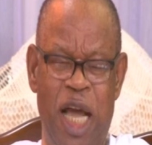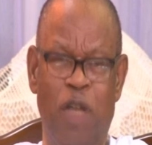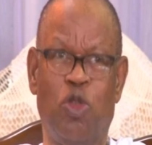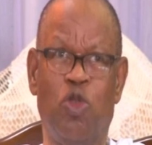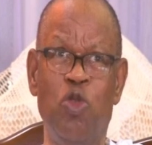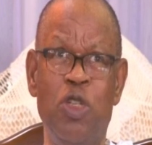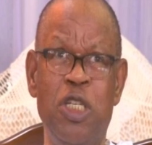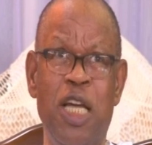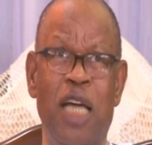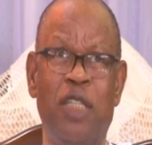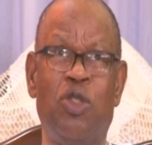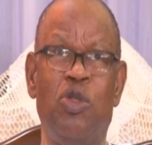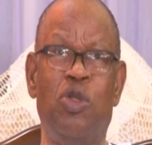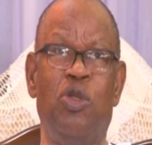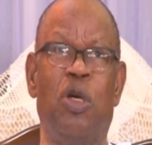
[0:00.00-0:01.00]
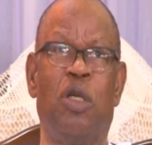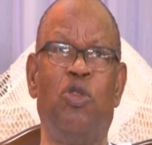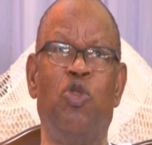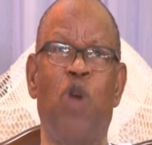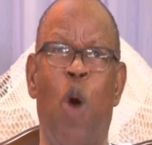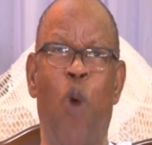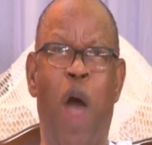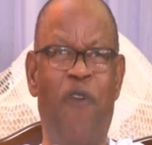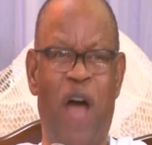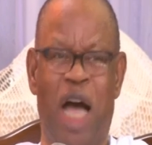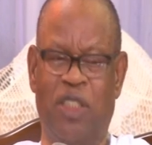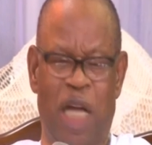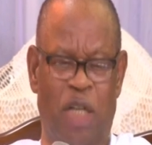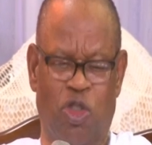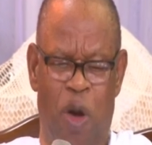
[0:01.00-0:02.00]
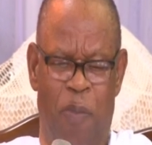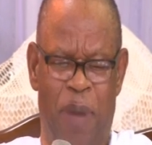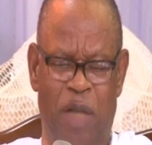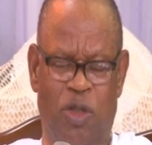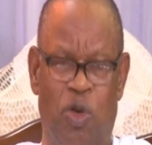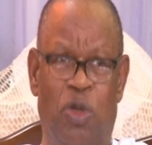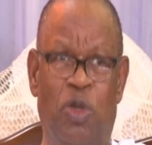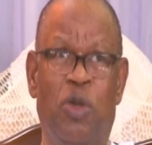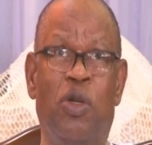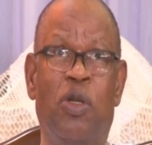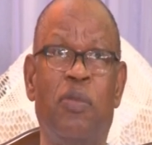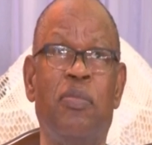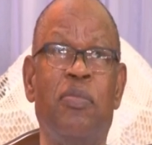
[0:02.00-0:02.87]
year, two years, your wife has not come back to you.